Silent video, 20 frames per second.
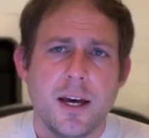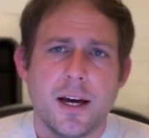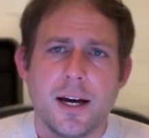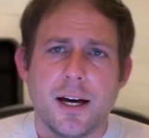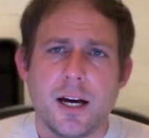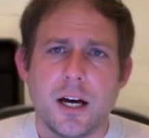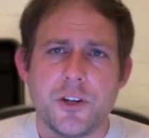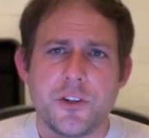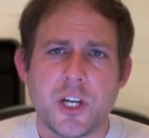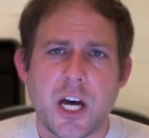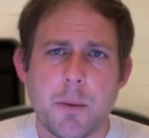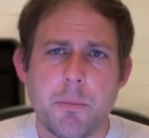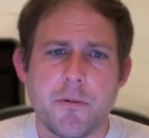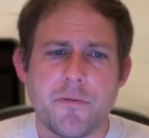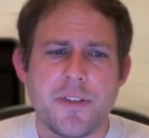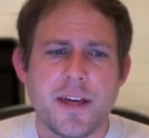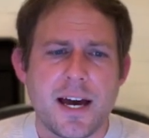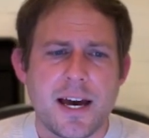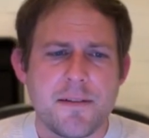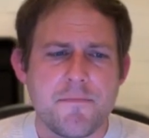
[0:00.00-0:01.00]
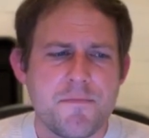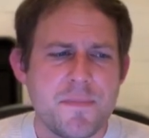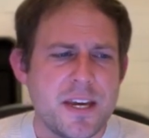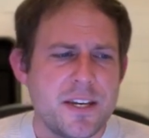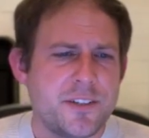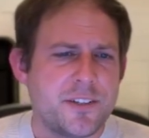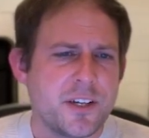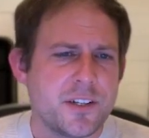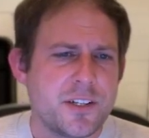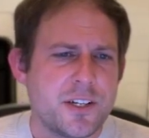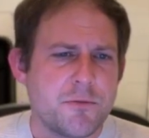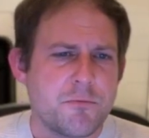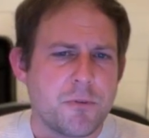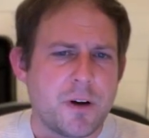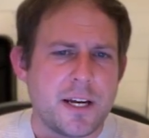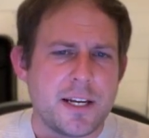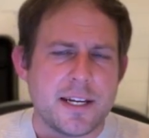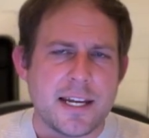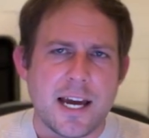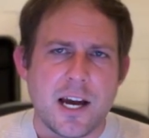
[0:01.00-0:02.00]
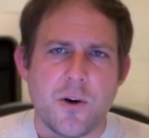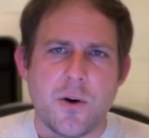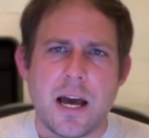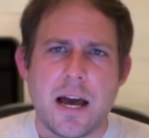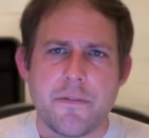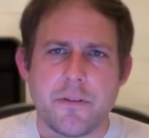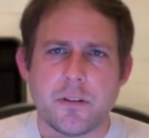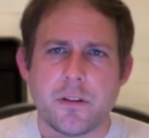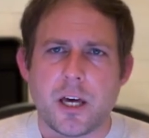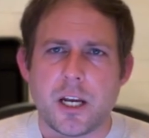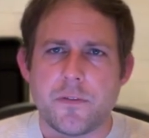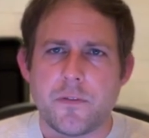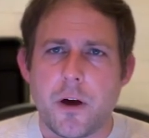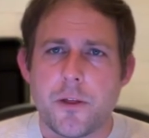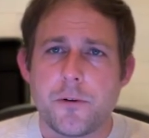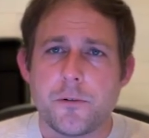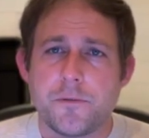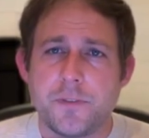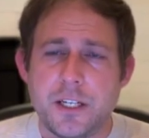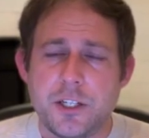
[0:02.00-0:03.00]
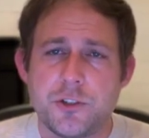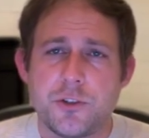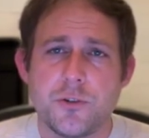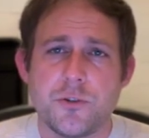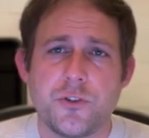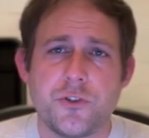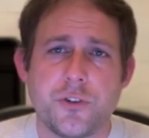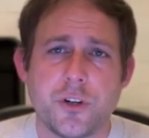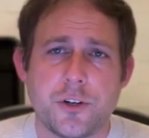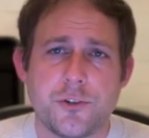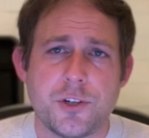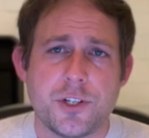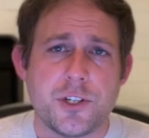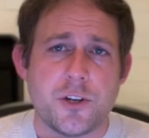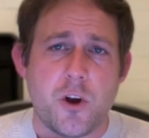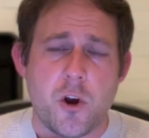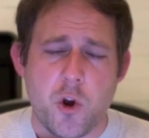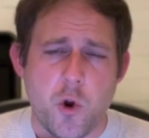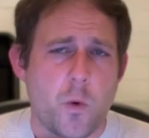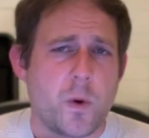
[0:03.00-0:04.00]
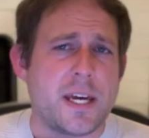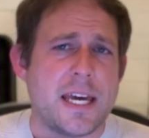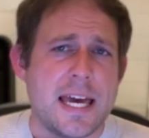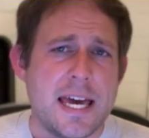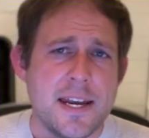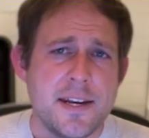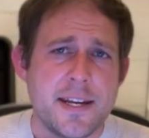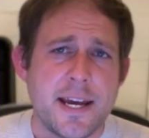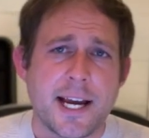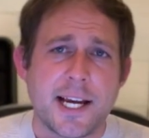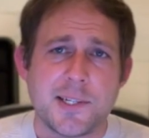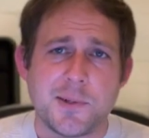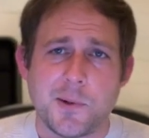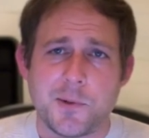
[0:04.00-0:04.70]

Uh, on top of that, it doesn't right now have a lot of other features such as an annoy index,